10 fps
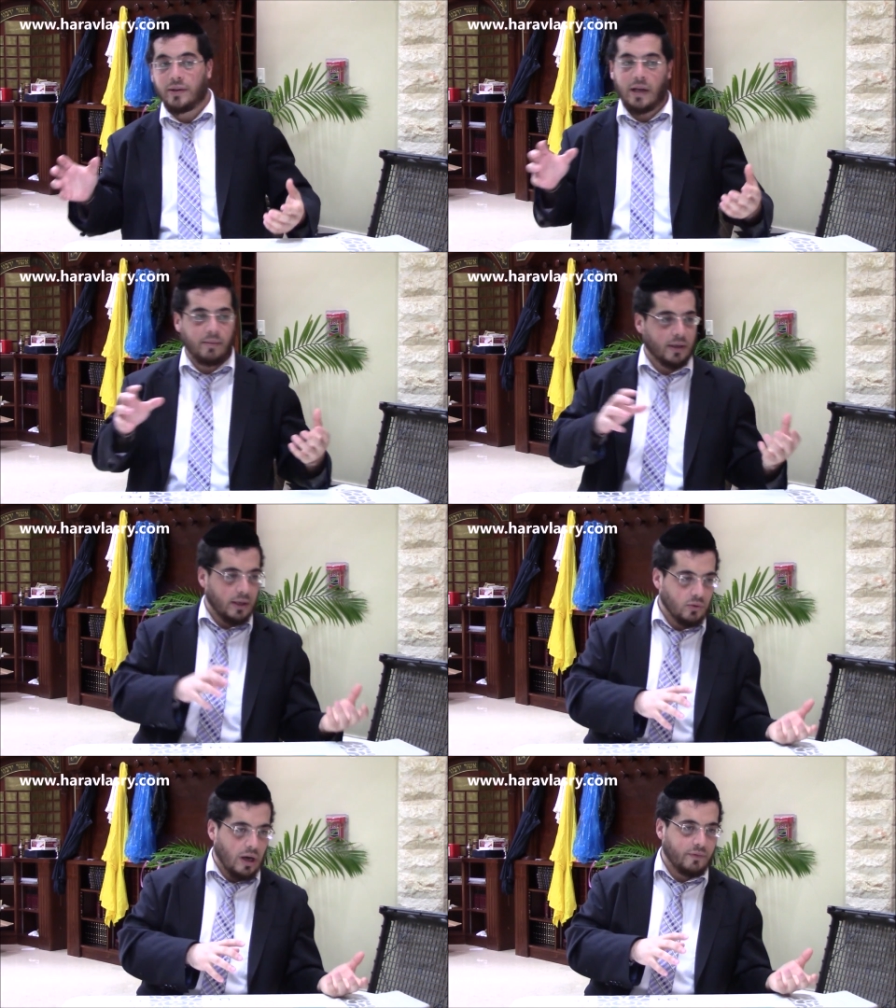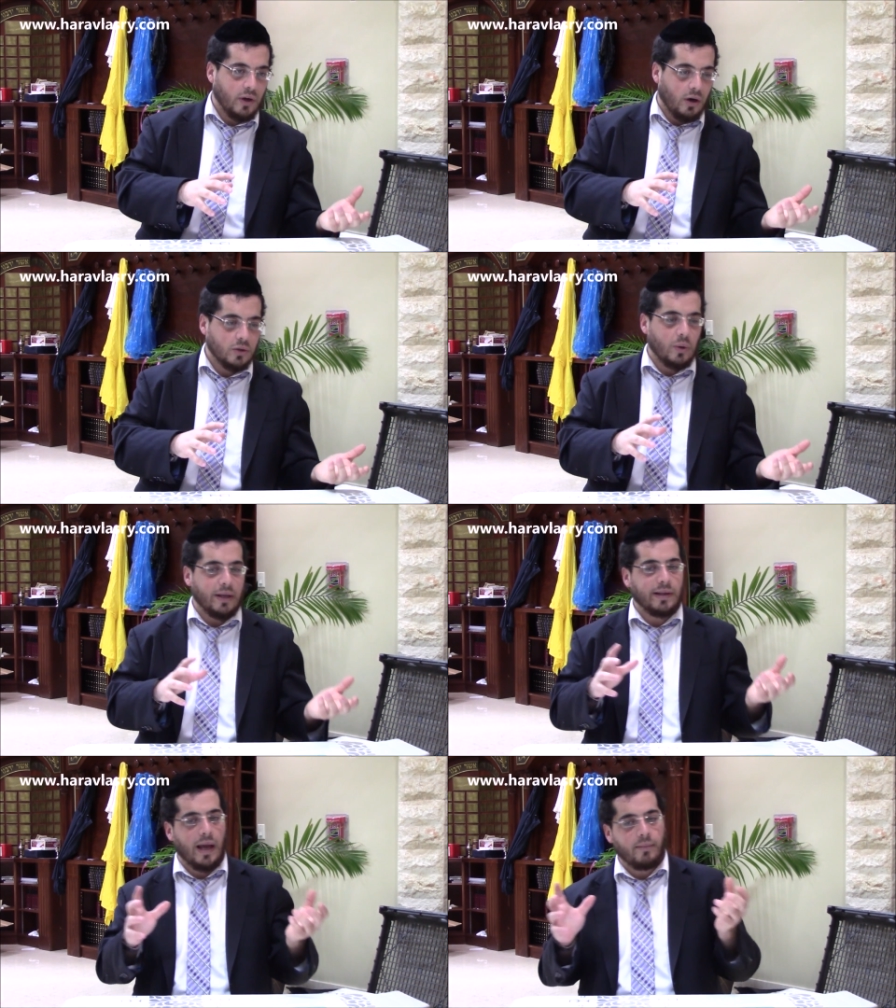one time they can do Averot,
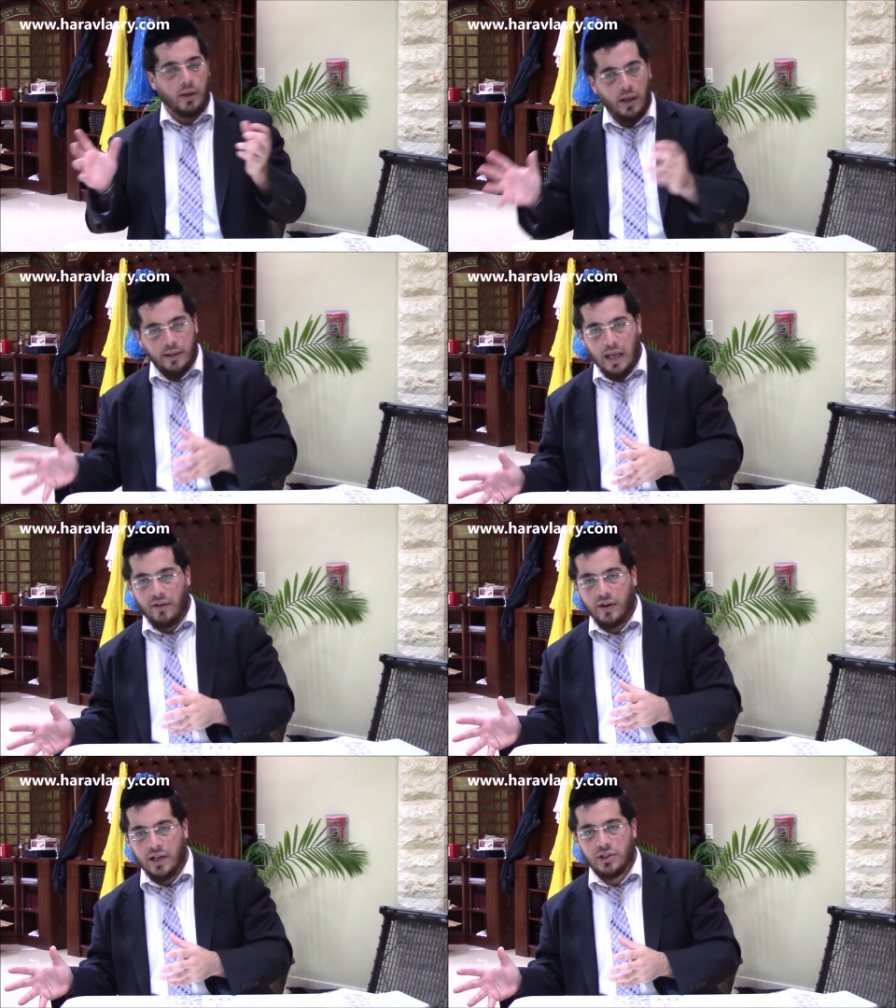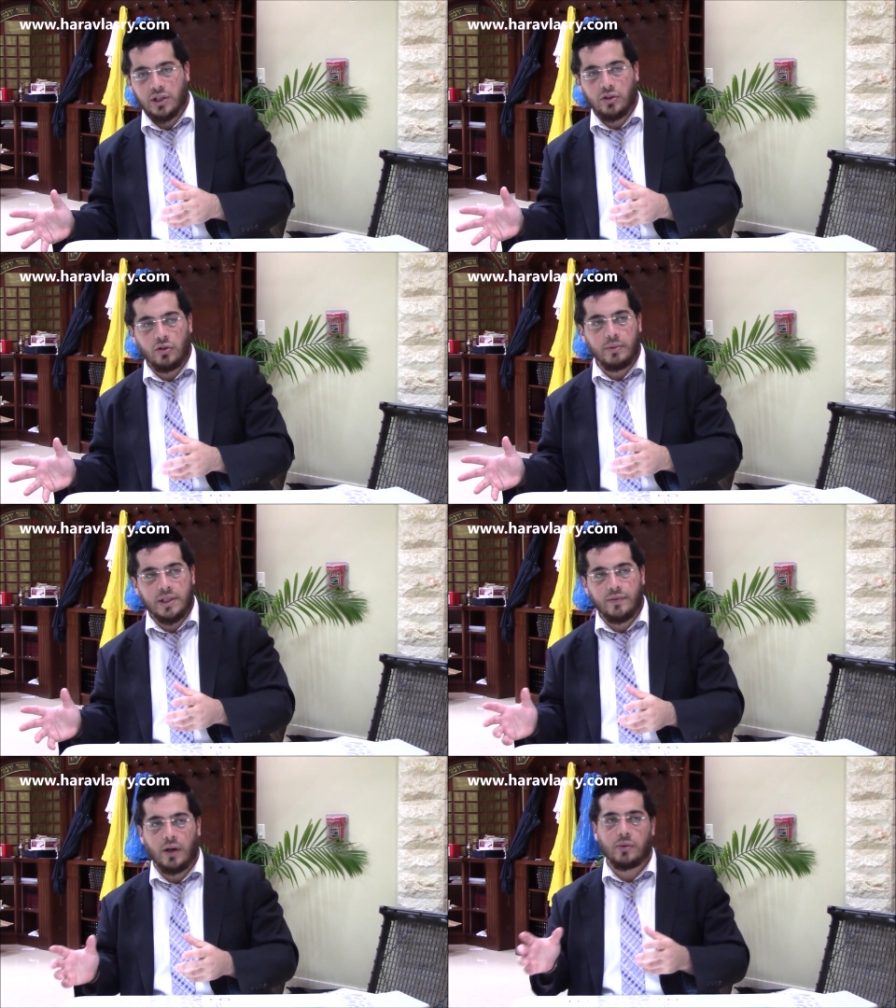one time they have cheshek to do
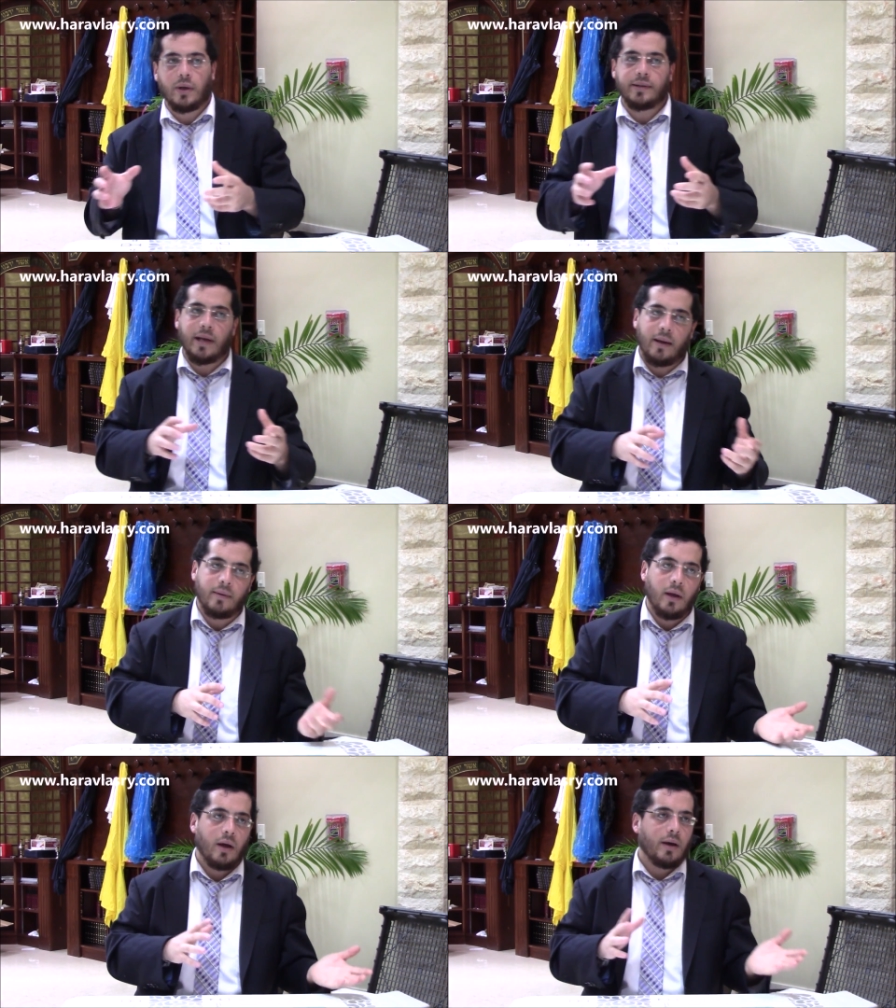mitzvot, one time.